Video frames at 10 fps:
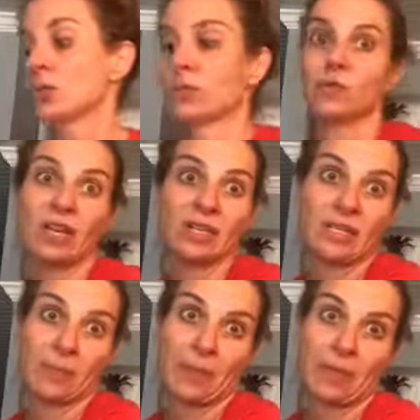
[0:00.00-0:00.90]
So if you got a
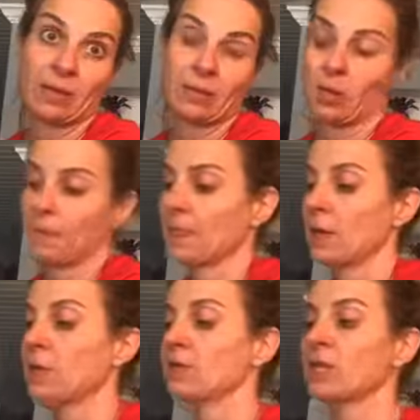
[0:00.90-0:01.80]
tip on that, let me know.
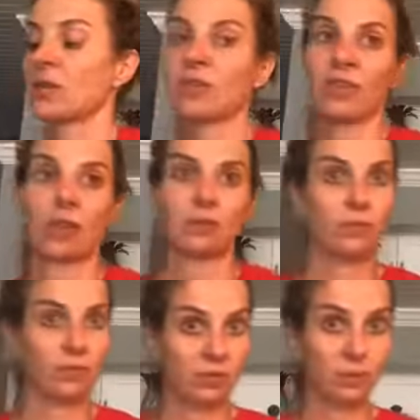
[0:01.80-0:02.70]
Now here's the other thing
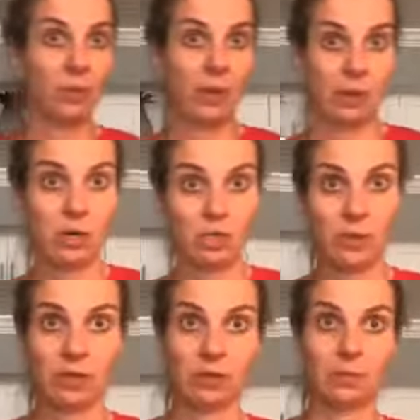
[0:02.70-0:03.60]
about
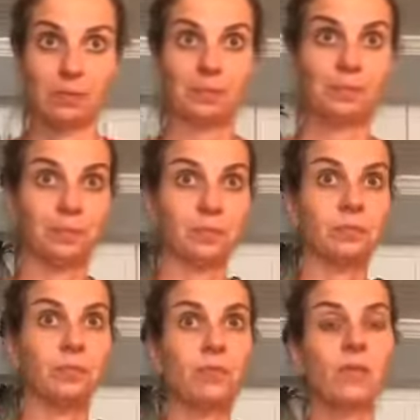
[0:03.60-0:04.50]

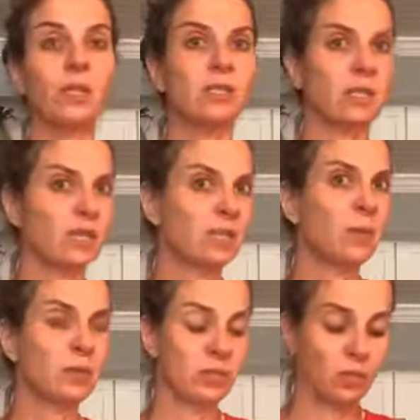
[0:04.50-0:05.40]
marshmallows that
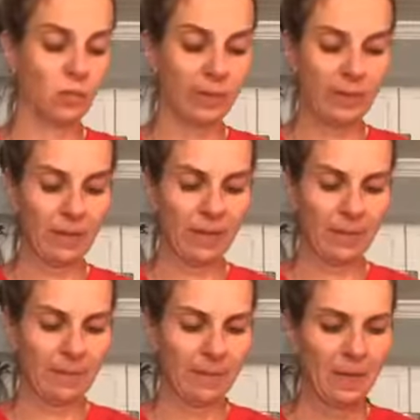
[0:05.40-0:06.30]
someone had told me that
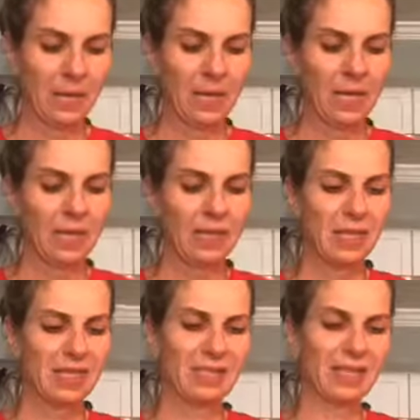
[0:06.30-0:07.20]
like
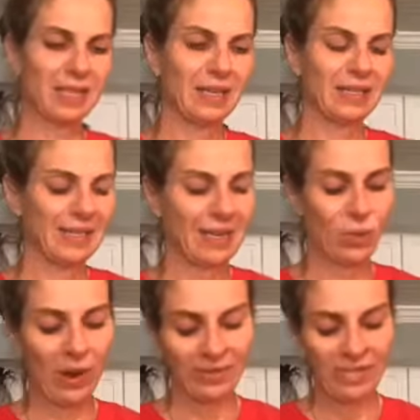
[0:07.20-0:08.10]
that it's like a, it's not a
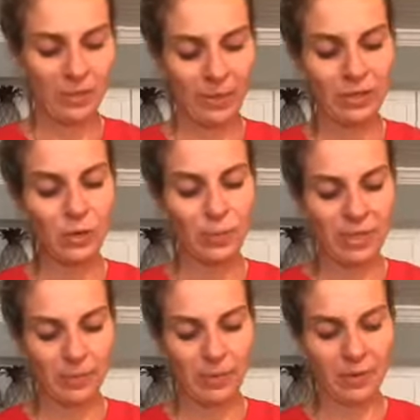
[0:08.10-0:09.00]
wives' tale, but I know
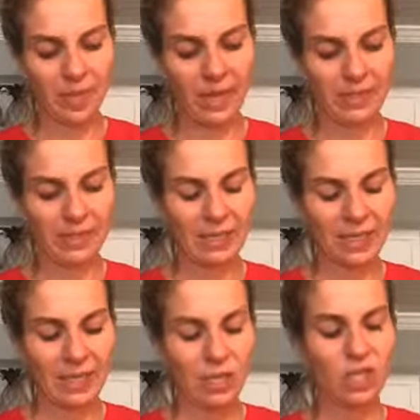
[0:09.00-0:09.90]
people that
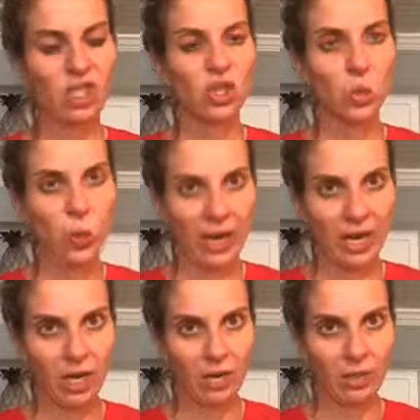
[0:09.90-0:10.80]

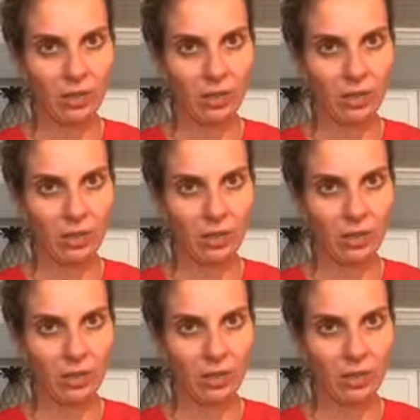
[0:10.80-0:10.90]
swear